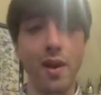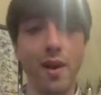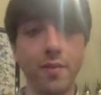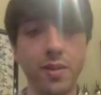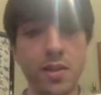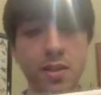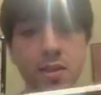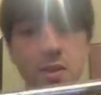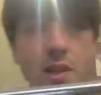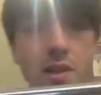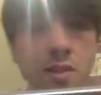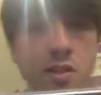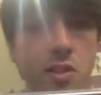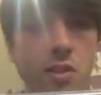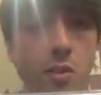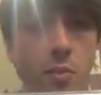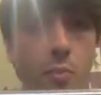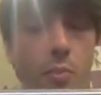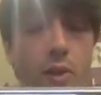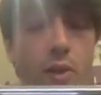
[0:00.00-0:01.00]
have the
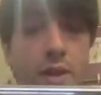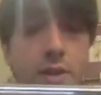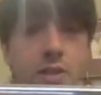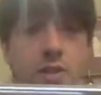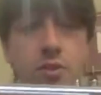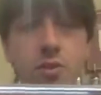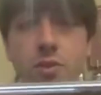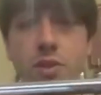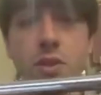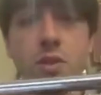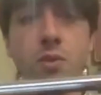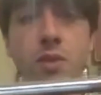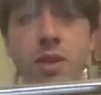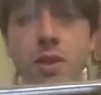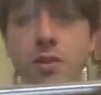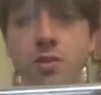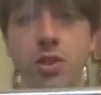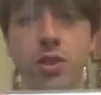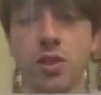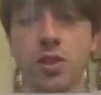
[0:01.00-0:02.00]
standstill part, so you
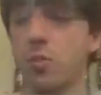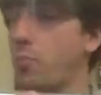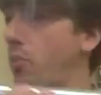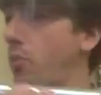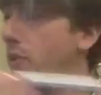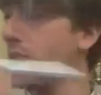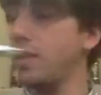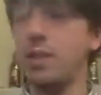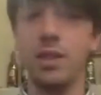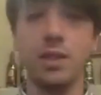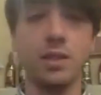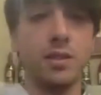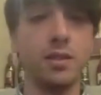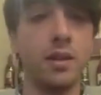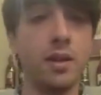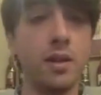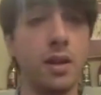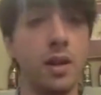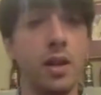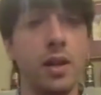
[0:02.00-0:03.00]
can just put it in
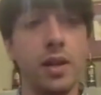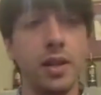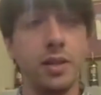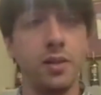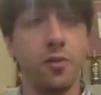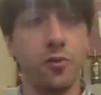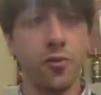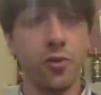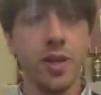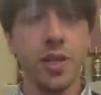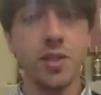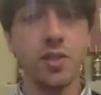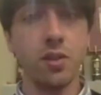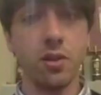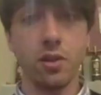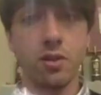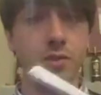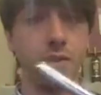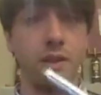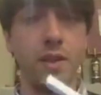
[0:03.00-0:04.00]
the in the
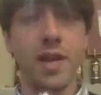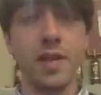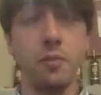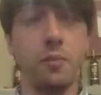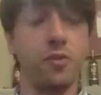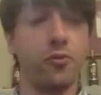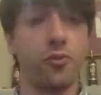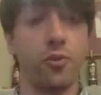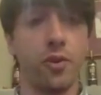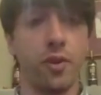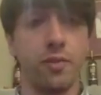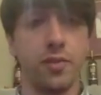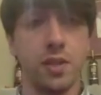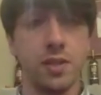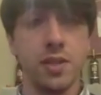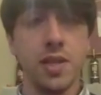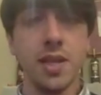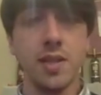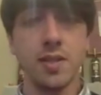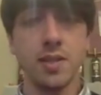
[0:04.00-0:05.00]
freezer the night before of the
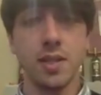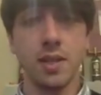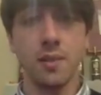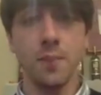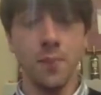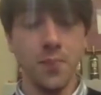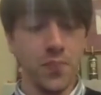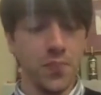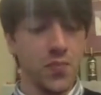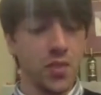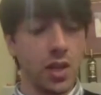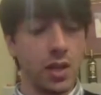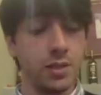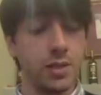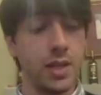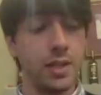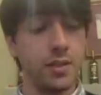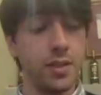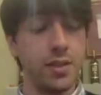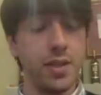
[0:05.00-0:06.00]
tasting, and
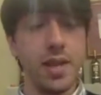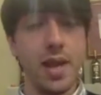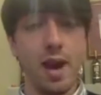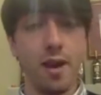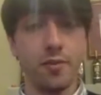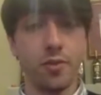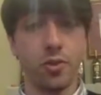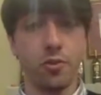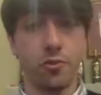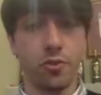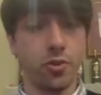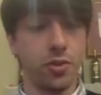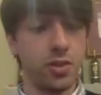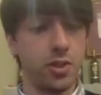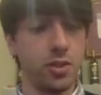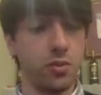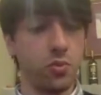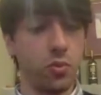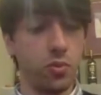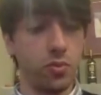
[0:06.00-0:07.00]
then the day after, of course,
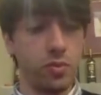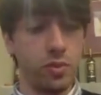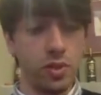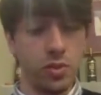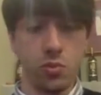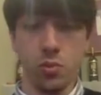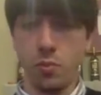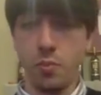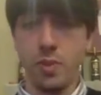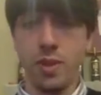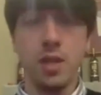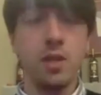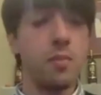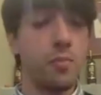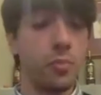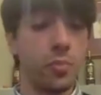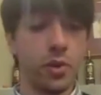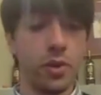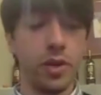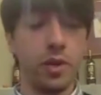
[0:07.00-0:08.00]
it would this would be
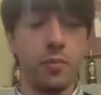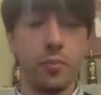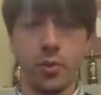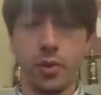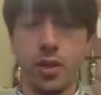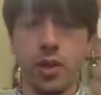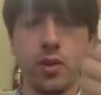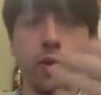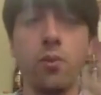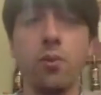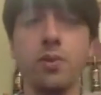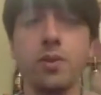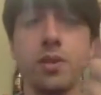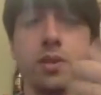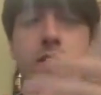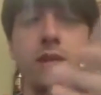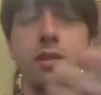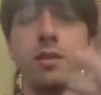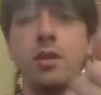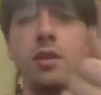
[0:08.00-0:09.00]
pretty pretty cold.
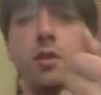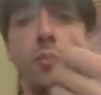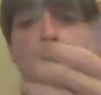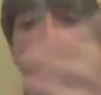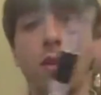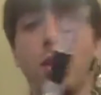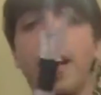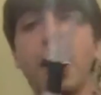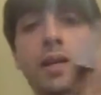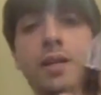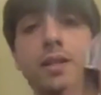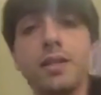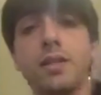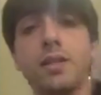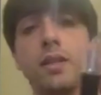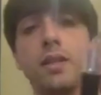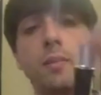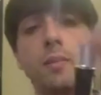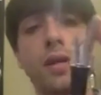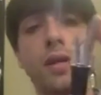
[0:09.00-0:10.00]
And then you plug
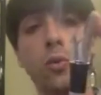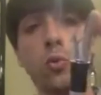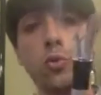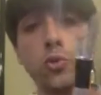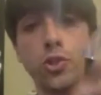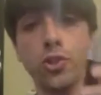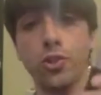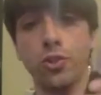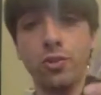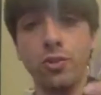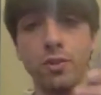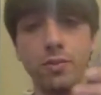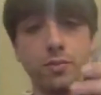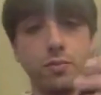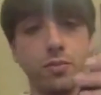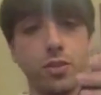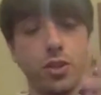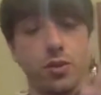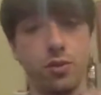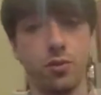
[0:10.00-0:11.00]
the beccuccio,
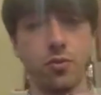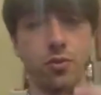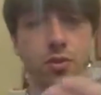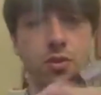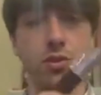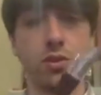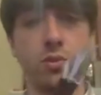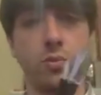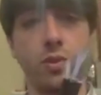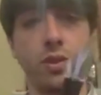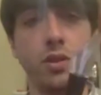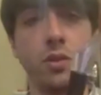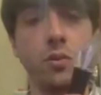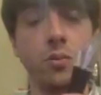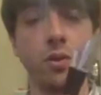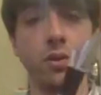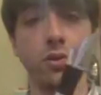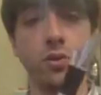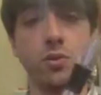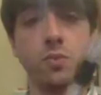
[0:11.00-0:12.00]
just of course when
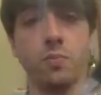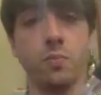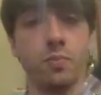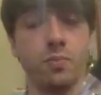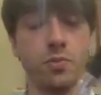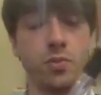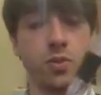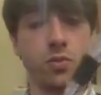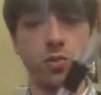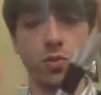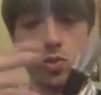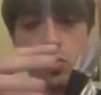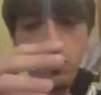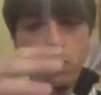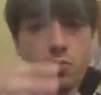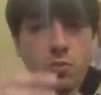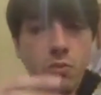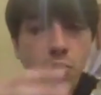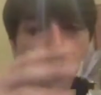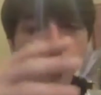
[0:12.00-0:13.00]
you want to, to, to
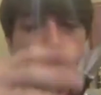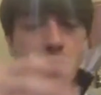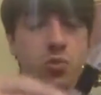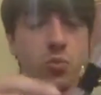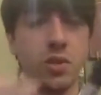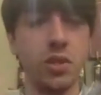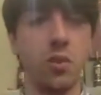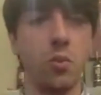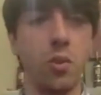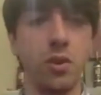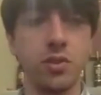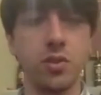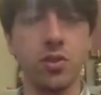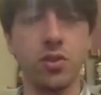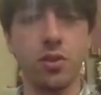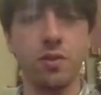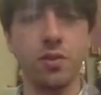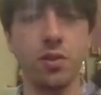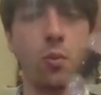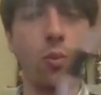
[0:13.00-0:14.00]
of course when you want to
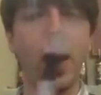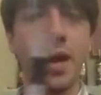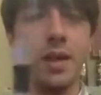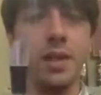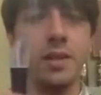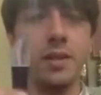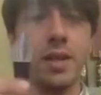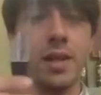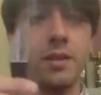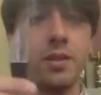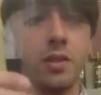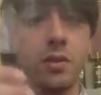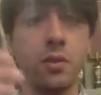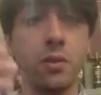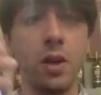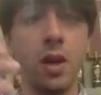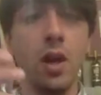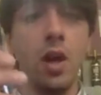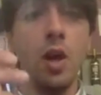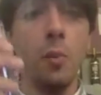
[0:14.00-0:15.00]
serve the wine, and then you
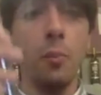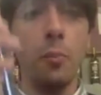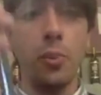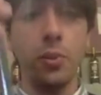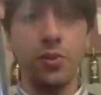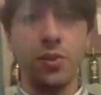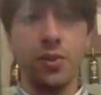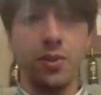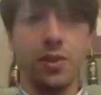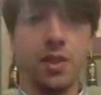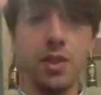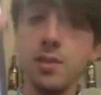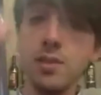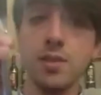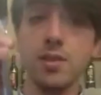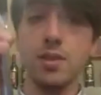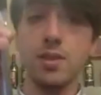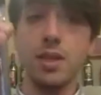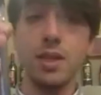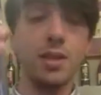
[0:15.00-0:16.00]
put
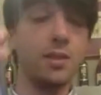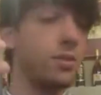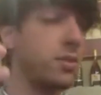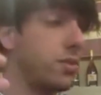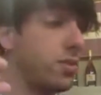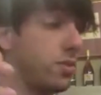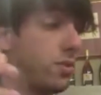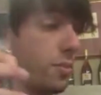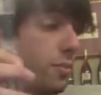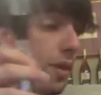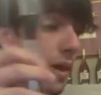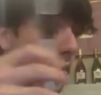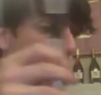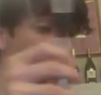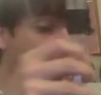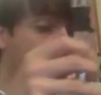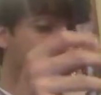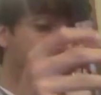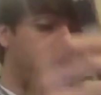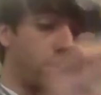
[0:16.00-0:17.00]
this into the bottle
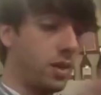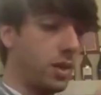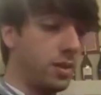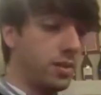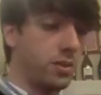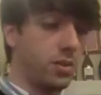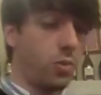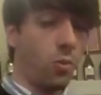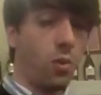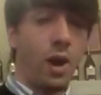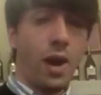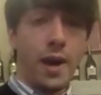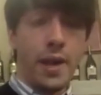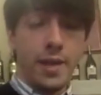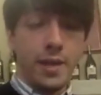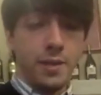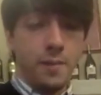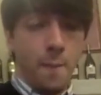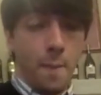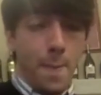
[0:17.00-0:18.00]
of the
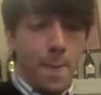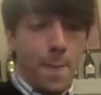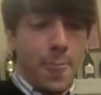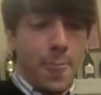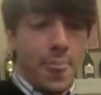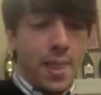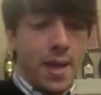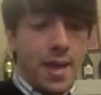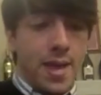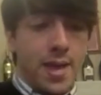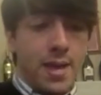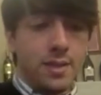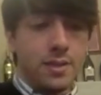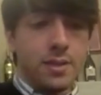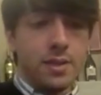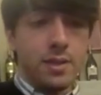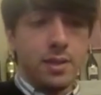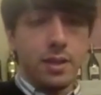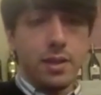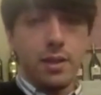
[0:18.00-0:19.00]
wine, and
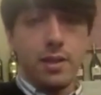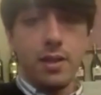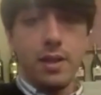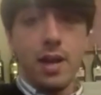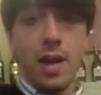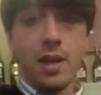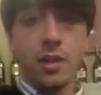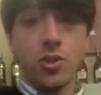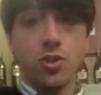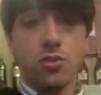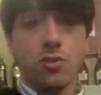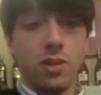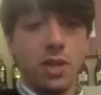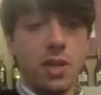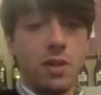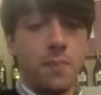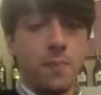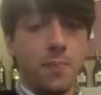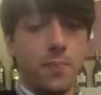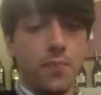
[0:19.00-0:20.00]
uh,
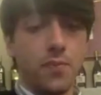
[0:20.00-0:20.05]
actually,